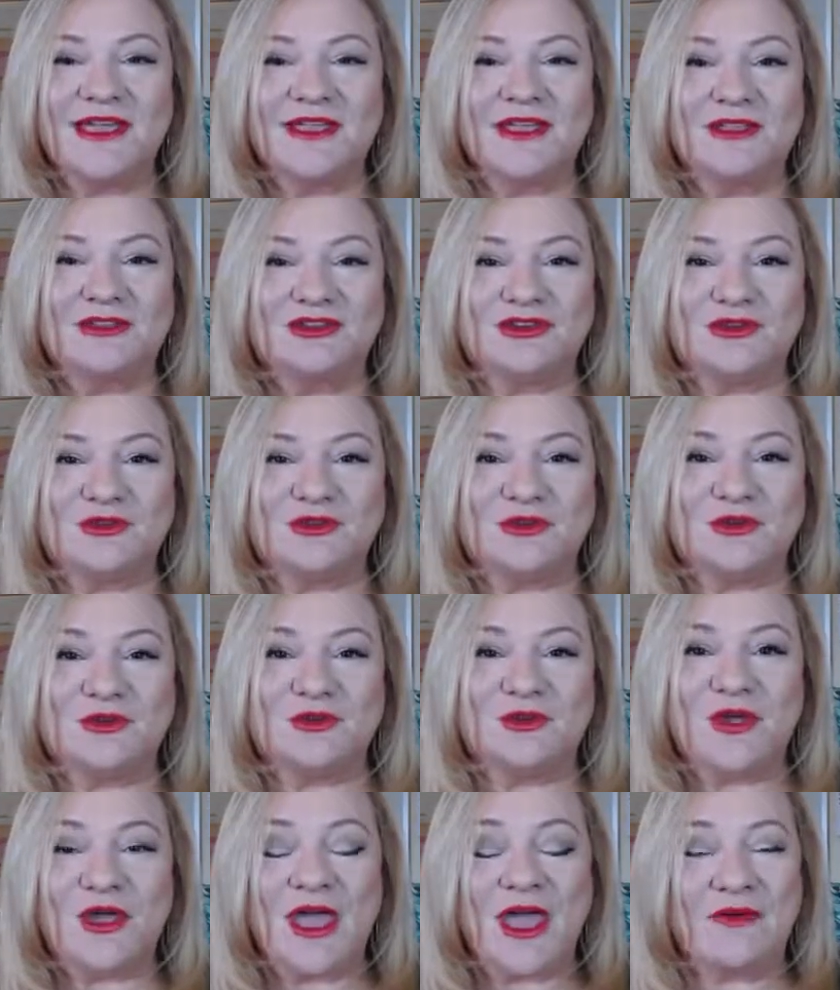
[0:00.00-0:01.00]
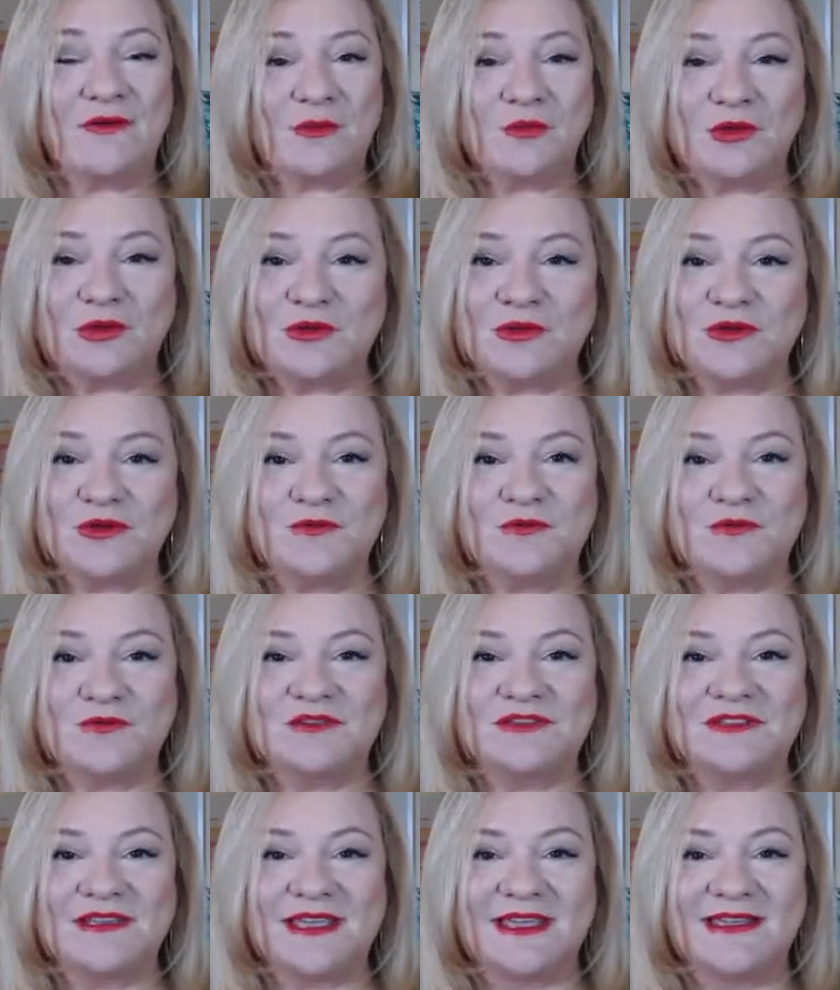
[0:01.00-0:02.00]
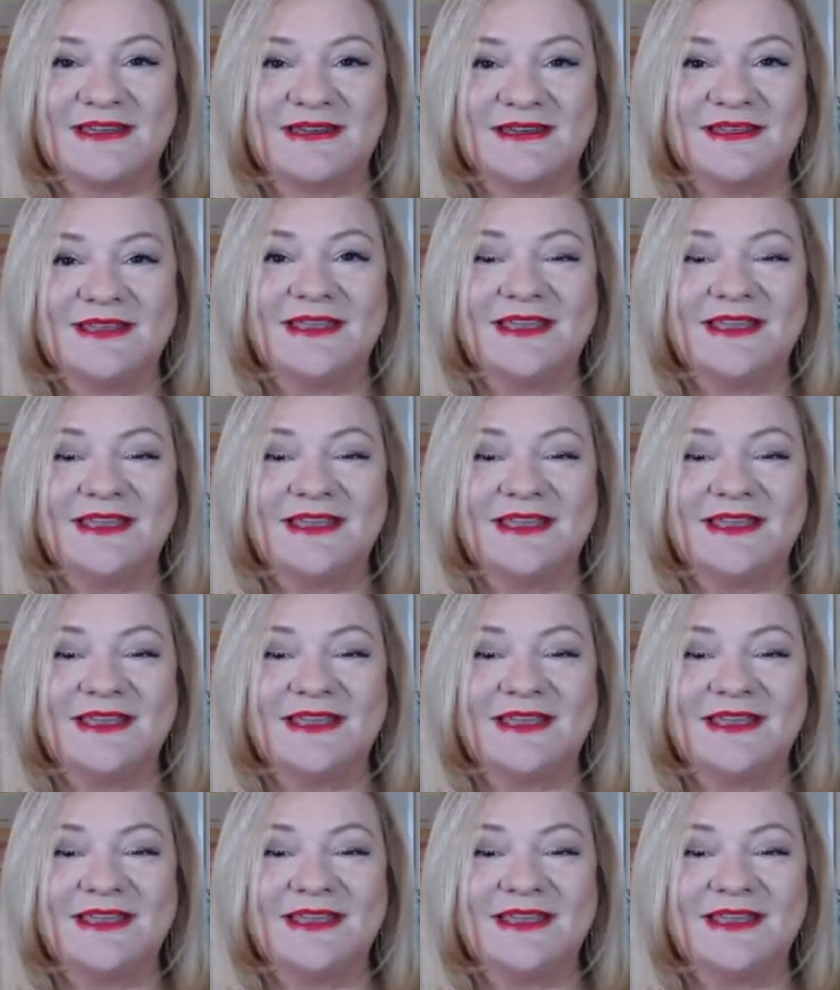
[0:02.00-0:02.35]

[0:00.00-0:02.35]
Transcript: to have a beautiful skin